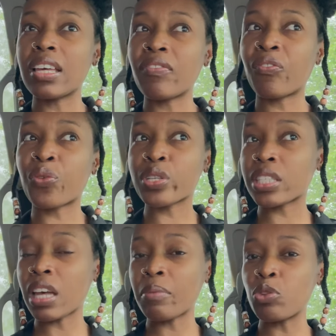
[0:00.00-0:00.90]
for
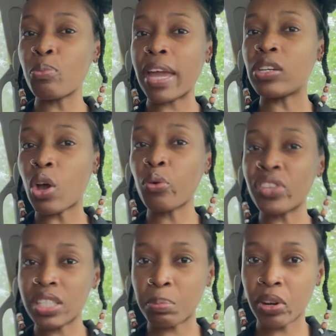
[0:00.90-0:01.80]
some, you may know
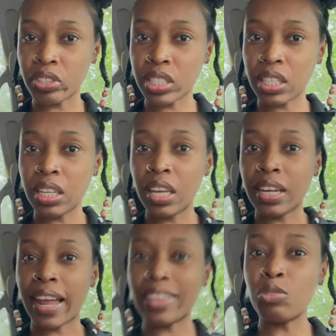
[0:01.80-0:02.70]
this person.
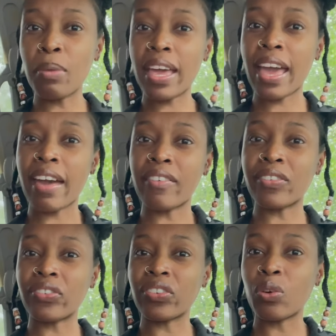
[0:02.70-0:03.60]
Like, you may
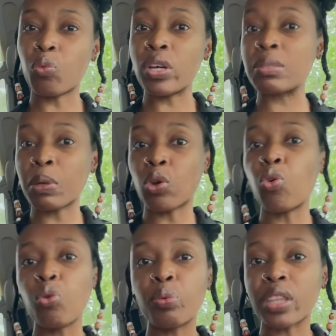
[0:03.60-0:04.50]
have once been
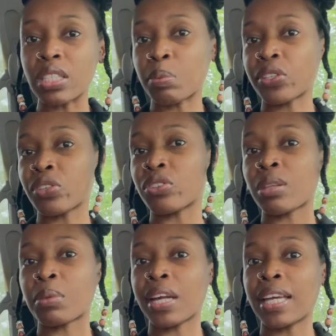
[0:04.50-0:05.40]
cool with this person or
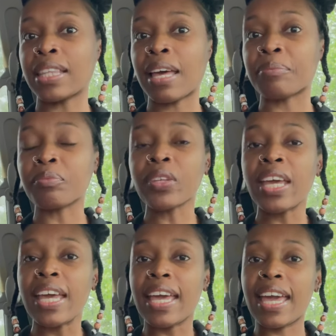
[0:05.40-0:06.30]
something like that.
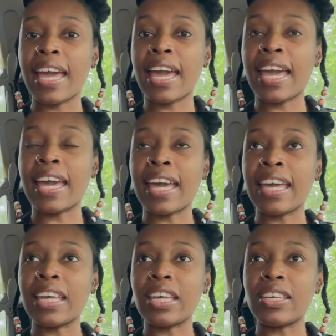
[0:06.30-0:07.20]

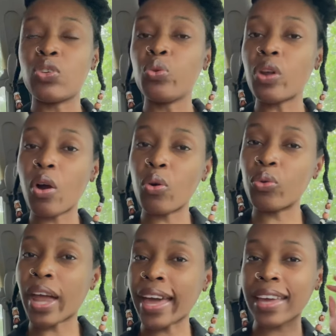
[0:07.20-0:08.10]
And you know,
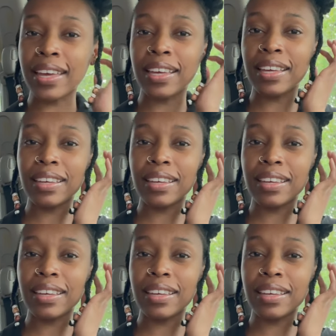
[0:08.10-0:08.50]
like,